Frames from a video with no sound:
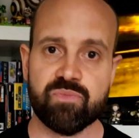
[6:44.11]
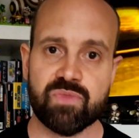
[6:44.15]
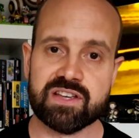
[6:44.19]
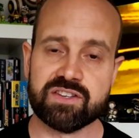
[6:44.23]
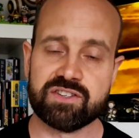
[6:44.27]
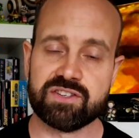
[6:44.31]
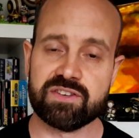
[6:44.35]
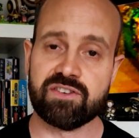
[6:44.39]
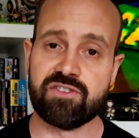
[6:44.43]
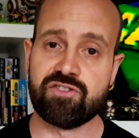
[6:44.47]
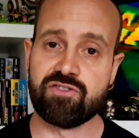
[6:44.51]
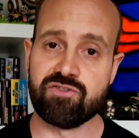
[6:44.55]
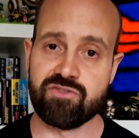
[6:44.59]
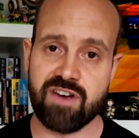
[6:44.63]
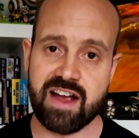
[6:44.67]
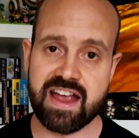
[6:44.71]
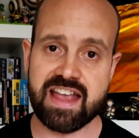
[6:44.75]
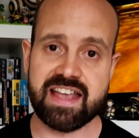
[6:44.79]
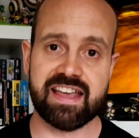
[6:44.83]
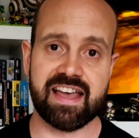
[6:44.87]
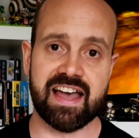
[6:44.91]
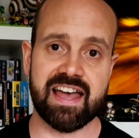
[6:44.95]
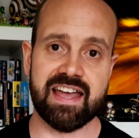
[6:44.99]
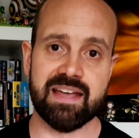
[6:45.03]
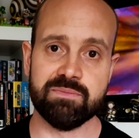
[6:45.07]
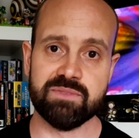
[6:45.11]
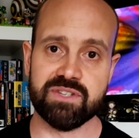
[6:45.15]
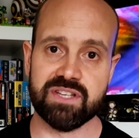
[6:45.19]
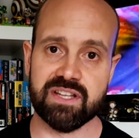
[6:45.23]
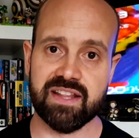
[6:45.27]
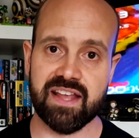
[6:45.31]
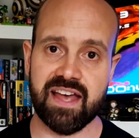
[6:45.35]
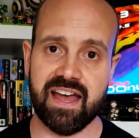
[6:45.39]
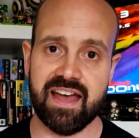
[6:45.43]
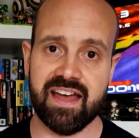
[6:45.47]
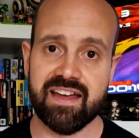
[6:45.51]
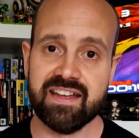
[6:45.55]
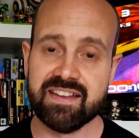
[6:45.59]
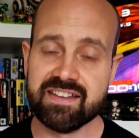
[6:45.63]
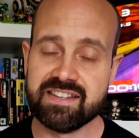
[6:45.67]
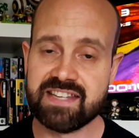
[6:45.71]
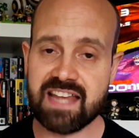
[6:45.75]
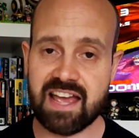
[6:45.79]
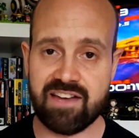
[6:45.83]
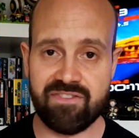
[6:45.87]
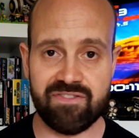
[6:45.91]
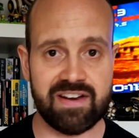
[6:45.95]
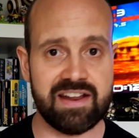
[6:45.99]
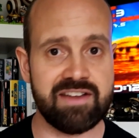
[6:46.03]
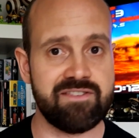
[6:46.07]
There's some great games in there.
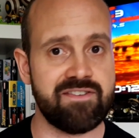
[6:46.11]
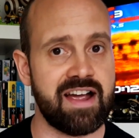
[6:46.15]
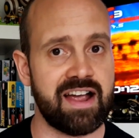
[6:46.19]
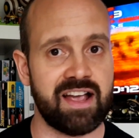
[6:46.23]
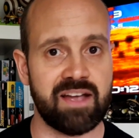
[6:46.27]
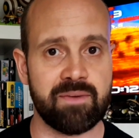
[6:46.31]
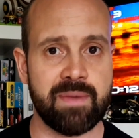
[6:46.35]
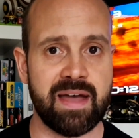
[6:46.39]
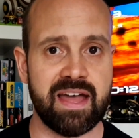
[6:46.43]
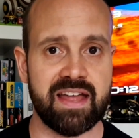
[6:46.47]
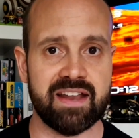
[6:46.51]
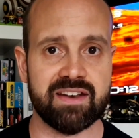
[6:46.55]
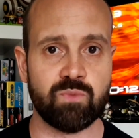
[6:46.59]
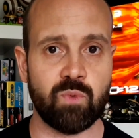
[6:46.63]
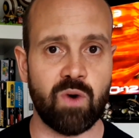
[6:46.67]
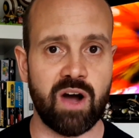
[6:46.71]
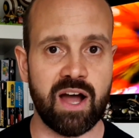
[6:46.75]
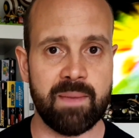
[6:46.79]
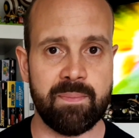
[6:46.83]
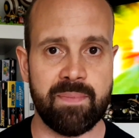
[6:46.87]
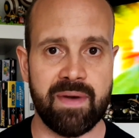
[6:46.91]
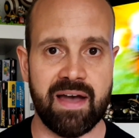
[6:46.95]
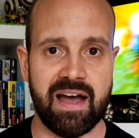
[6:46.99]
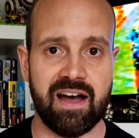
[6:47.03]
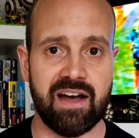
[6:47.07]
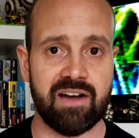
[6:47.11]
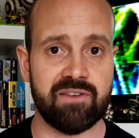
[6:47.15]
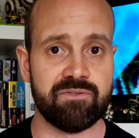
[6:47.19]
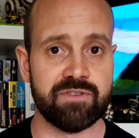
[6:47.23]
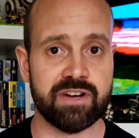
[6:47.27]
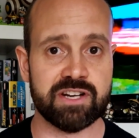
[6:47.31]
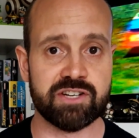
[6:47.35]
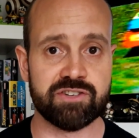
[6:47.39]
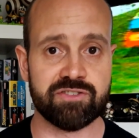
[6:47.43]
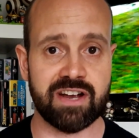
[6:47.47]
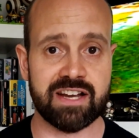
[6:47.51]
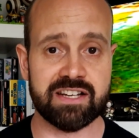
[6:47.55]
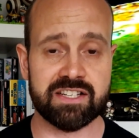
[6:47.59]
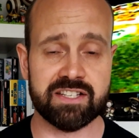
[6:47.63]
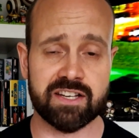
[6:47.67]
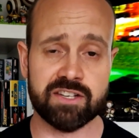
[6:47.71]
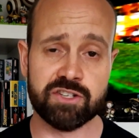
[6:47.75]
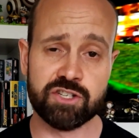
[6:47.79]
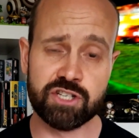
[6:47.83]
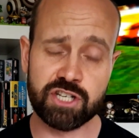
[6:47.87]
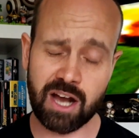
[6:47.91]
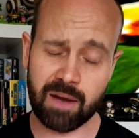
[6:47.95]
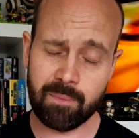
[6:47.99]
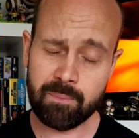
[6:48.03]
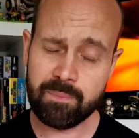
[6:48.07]
Definitely recommend Wipeout and Ridge
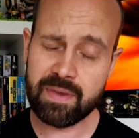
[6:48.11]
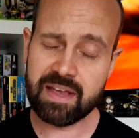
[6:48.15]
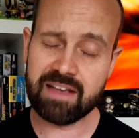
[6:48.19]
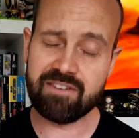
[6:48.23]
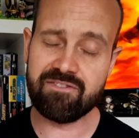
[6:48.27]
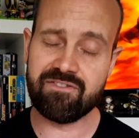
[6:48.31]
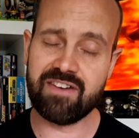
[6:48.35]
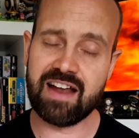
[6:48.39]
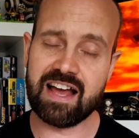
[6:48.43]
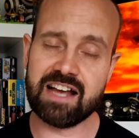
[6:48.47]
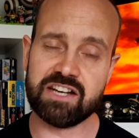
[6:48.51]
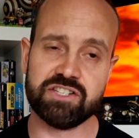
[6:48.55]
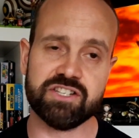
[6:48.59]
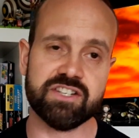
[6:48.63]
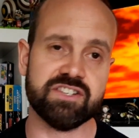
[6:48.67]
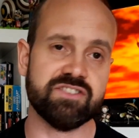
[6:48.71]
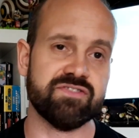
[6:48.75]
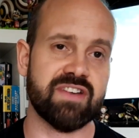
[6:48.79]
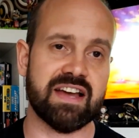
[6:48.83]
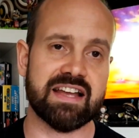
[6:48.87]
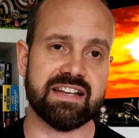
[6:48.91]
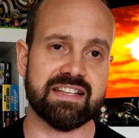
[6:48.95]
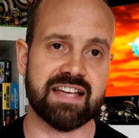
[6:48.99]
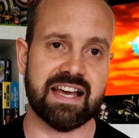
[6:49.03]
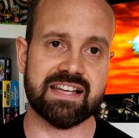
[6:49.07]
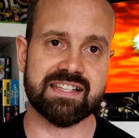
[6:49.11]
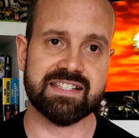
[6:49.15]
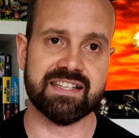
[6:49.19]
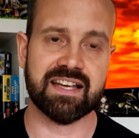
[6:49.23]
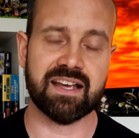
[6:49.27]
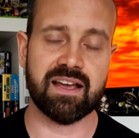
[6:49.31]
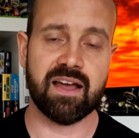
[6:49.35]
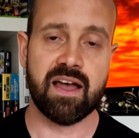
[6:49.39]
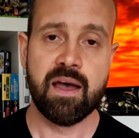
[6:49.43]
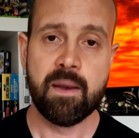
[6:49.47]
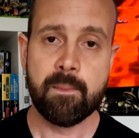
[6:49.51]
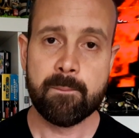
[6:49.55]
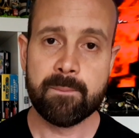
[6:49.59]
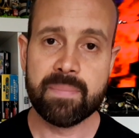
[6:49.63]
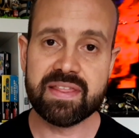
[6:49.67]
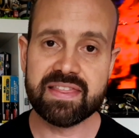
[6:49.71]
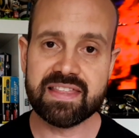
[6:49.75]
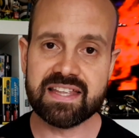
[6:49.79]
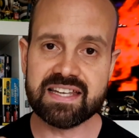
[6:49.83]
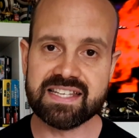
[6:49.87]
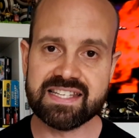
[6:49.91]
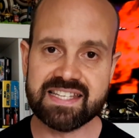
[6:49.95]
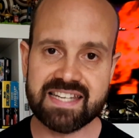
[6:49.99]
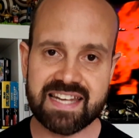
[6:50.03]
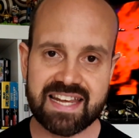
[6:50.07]
Racer. Jumping Flash is fantastic,
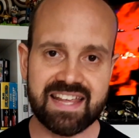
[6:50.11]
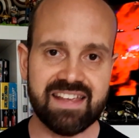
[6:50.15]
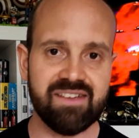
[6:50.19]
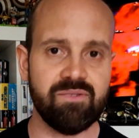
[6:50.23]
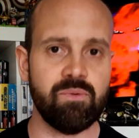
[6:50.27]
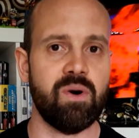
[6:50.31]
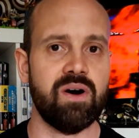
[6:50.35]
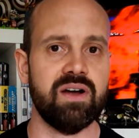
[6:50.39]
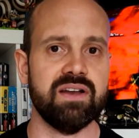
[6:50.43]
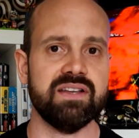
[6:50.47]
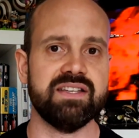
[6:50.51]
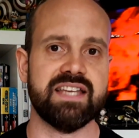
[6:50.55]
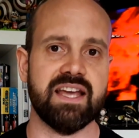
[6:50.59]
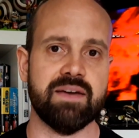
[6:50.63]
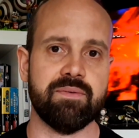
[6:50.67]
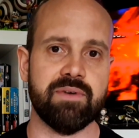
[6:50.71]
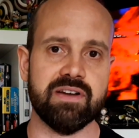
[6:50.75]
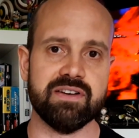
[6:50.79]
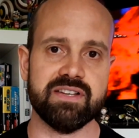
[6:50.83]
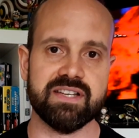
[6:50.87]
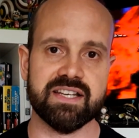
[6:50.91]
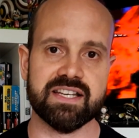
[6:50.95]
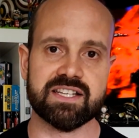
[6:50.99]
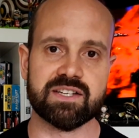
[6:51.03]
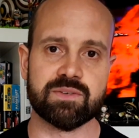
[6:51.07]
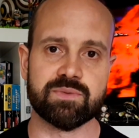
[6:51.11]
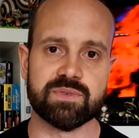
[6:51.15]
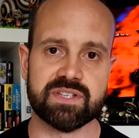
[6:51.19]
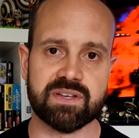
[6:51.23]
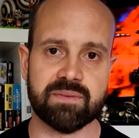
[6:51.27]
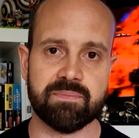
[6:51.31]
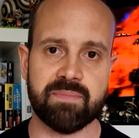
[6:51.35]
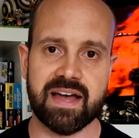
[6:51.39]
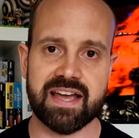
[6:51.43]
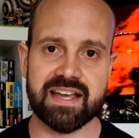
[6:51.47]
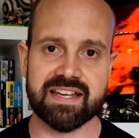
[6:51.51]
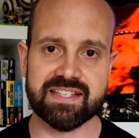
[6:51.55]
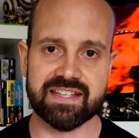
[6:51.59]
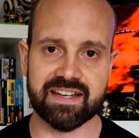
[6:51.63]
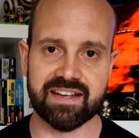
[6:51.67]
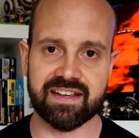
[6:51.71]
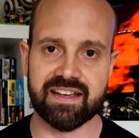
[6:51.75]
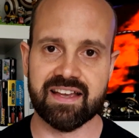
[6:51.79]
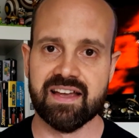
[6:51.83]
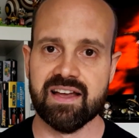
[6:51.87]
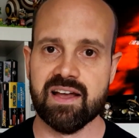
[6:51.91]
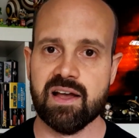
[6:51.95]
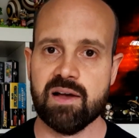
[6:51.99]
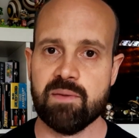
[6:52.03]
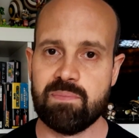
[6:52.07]
but the D1 demo disc was amazing.